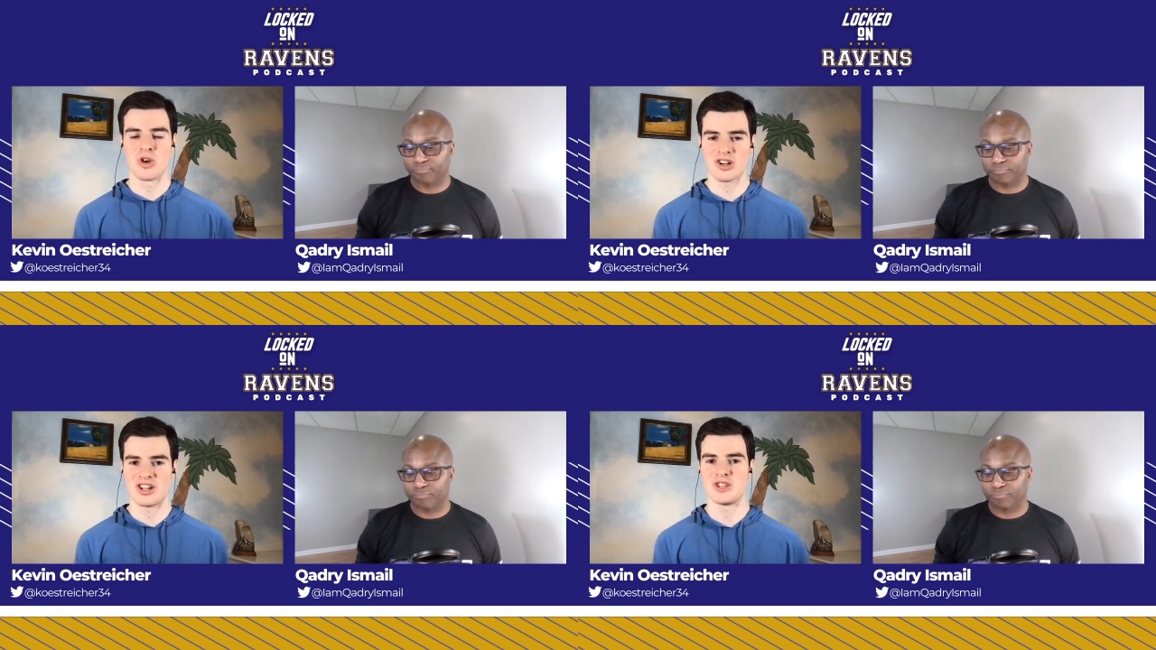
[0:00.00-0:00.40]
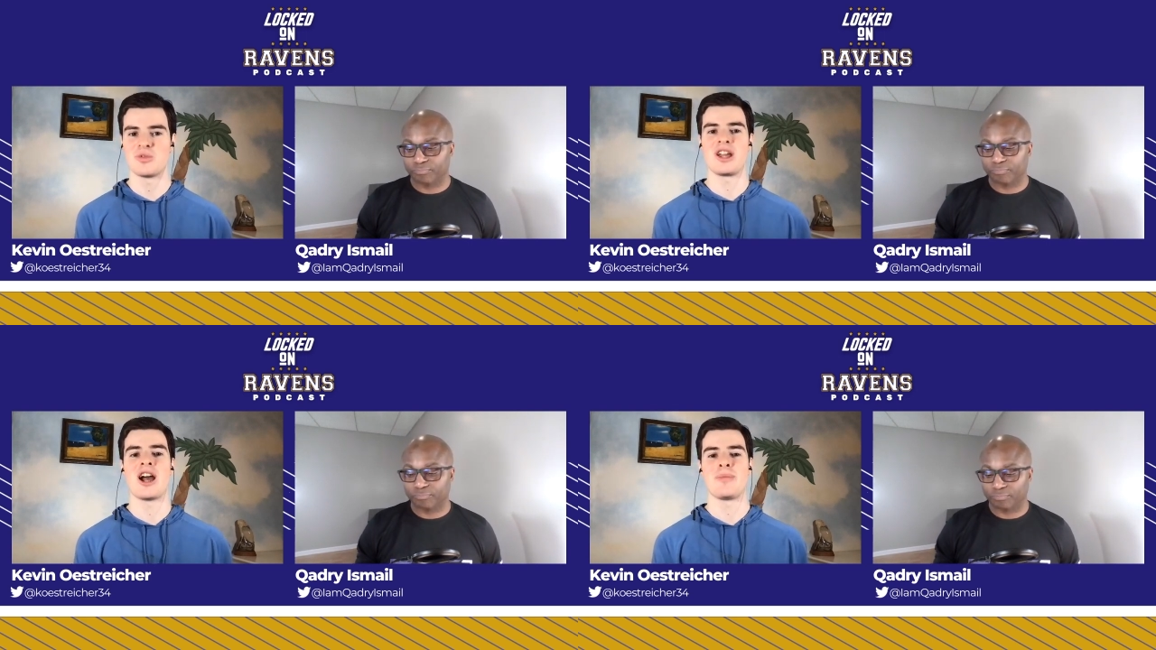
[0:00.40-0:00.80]
Speaker 1: worked his
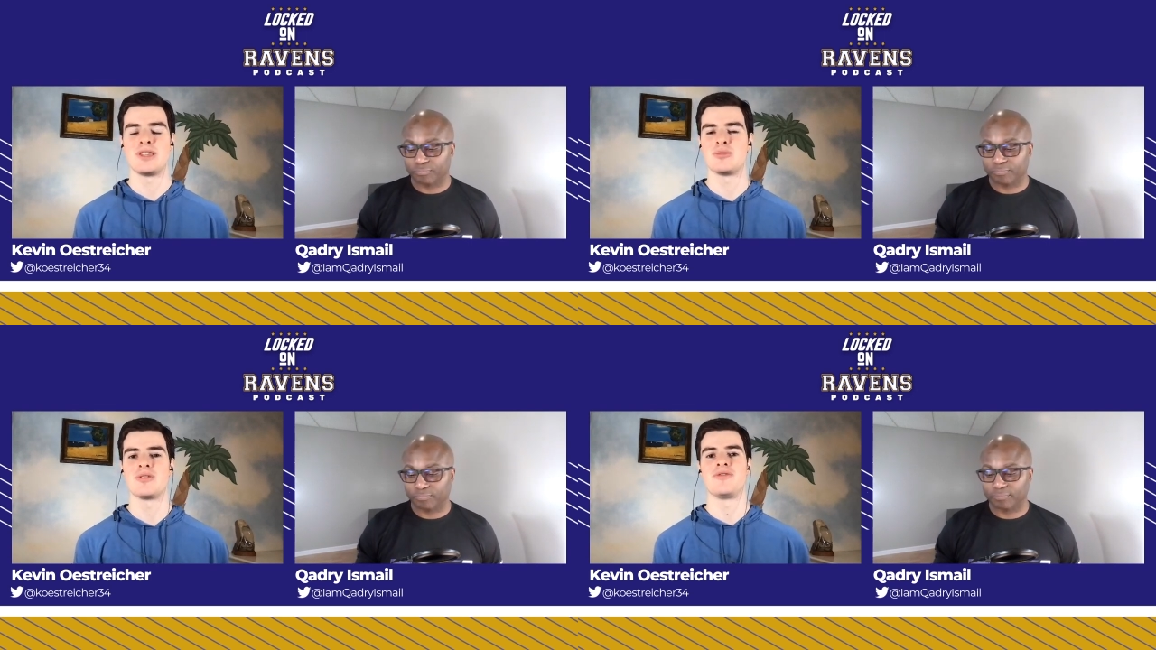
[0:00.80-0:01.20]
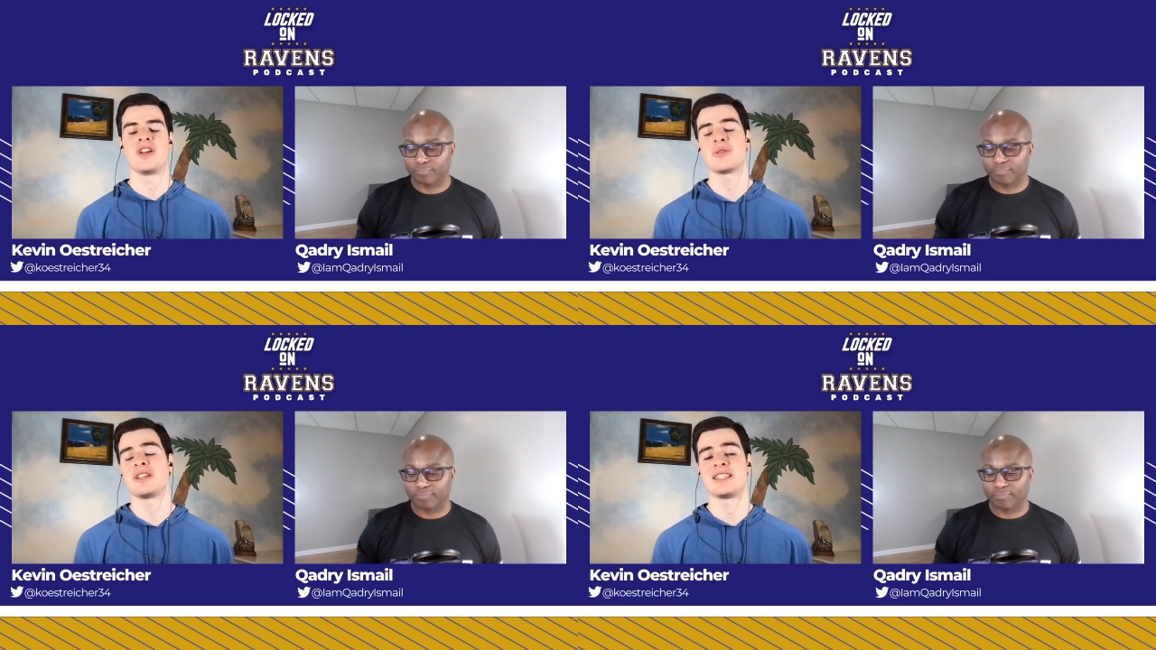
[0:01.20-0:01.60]
way up into a
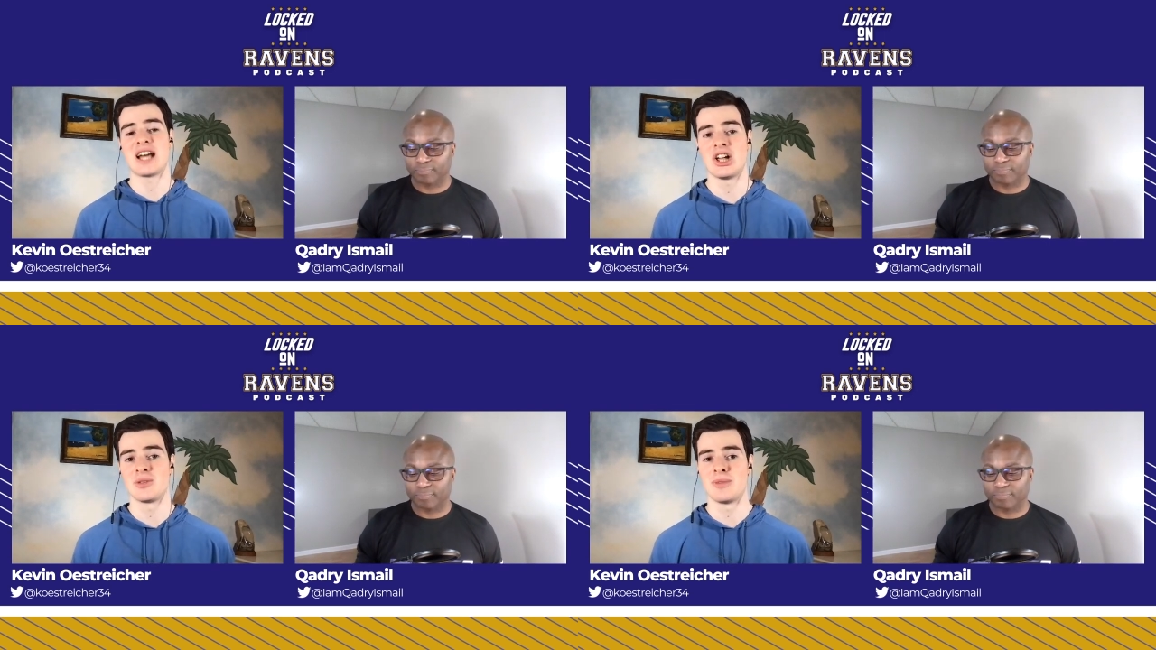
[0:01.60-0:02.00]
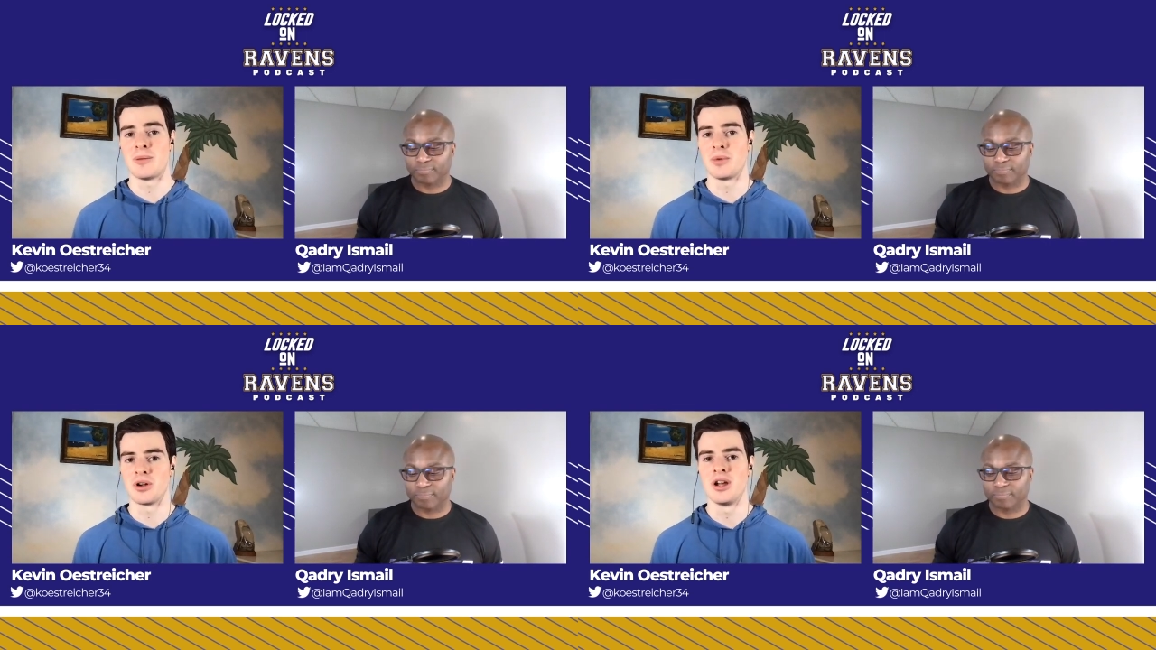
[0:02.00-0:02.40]
very solid
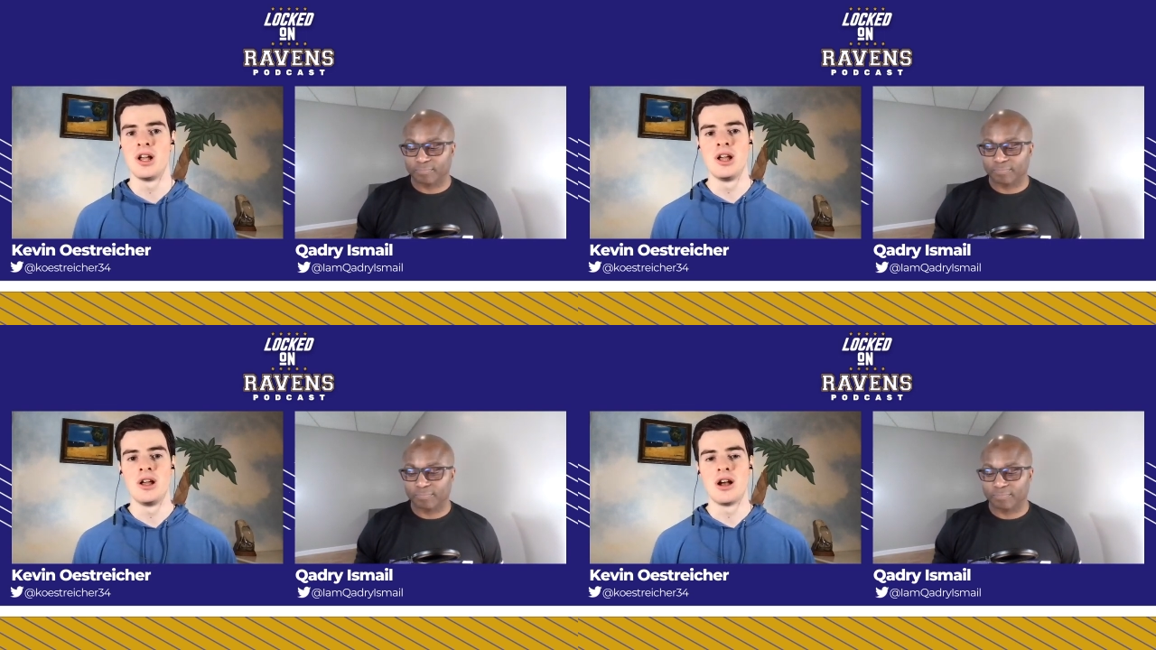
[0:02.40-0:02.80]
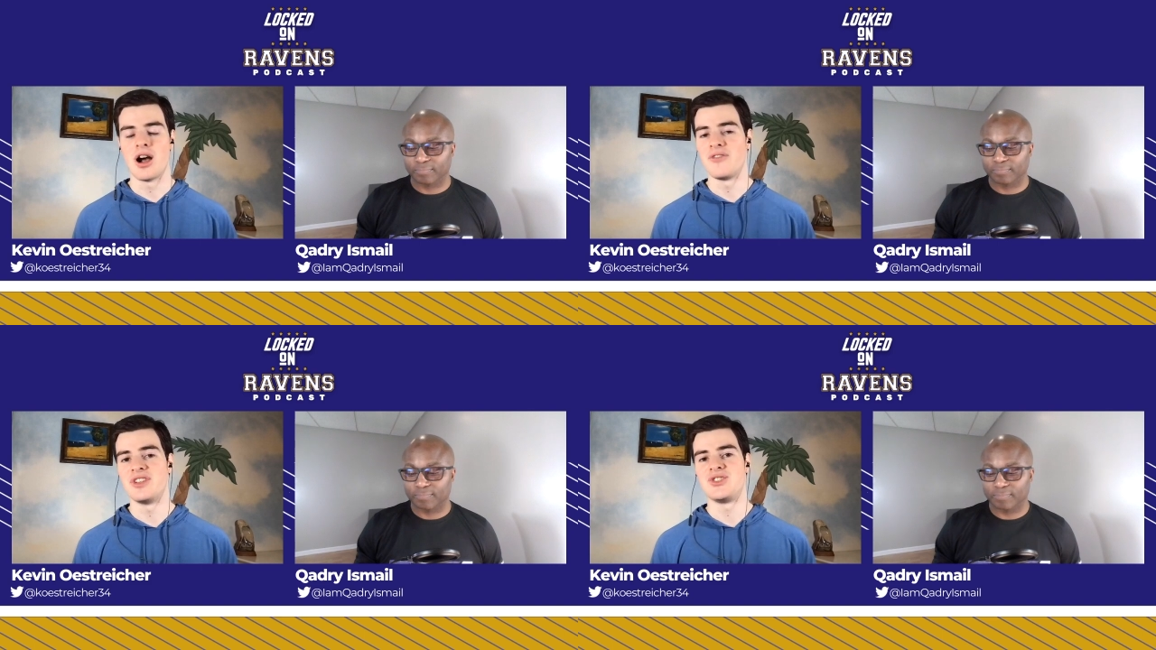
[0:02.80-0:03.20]
member
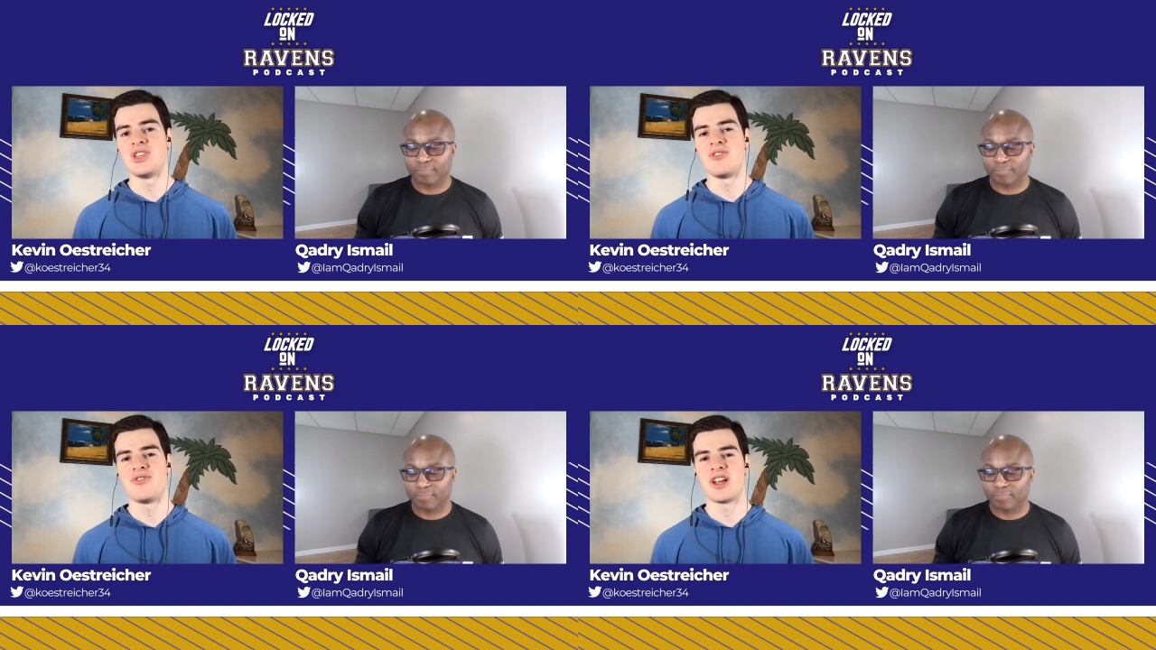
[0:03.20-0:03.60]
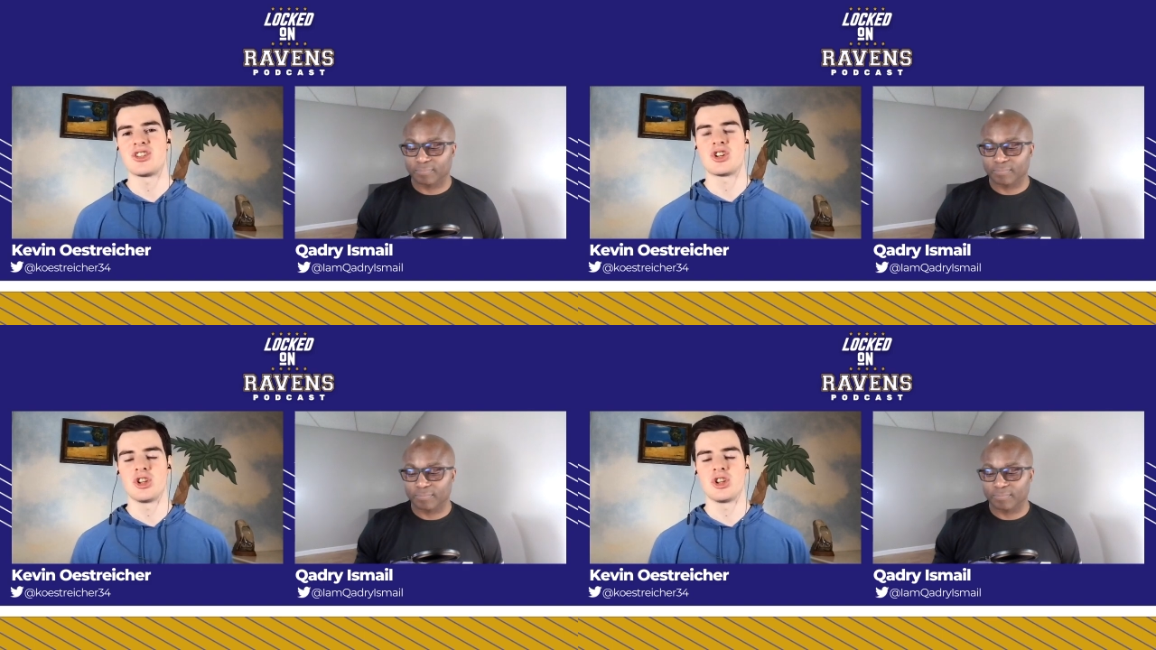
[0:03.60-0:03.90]
of this defense.